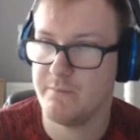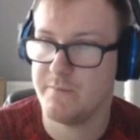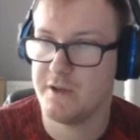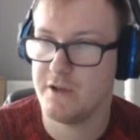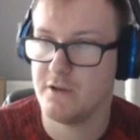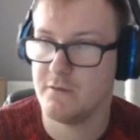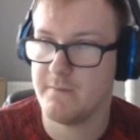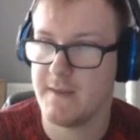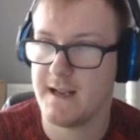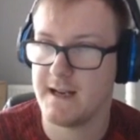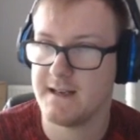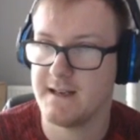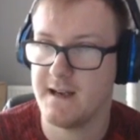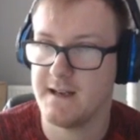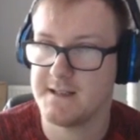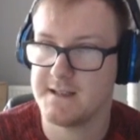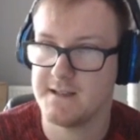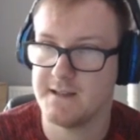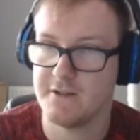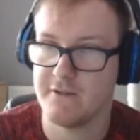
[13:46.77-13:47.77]
your
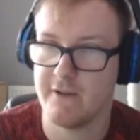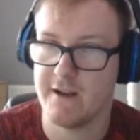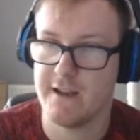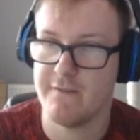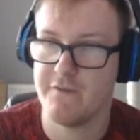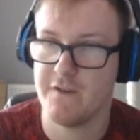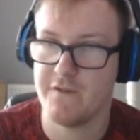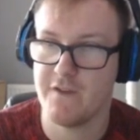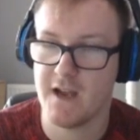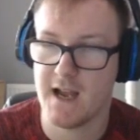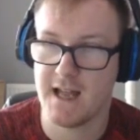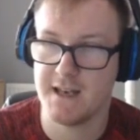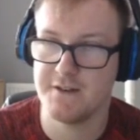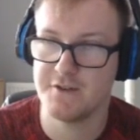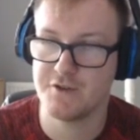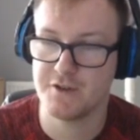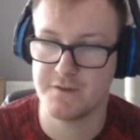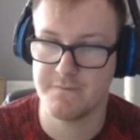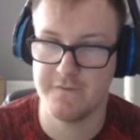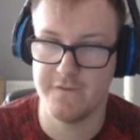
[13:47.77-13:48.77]
Mekk-Knights in the grave if your
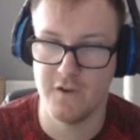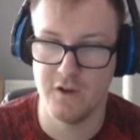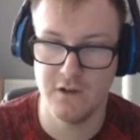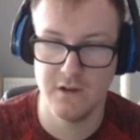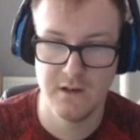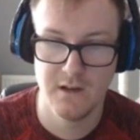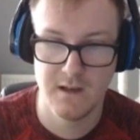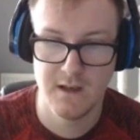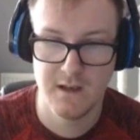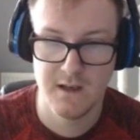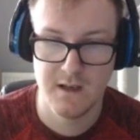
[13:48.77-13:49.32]
hand's just full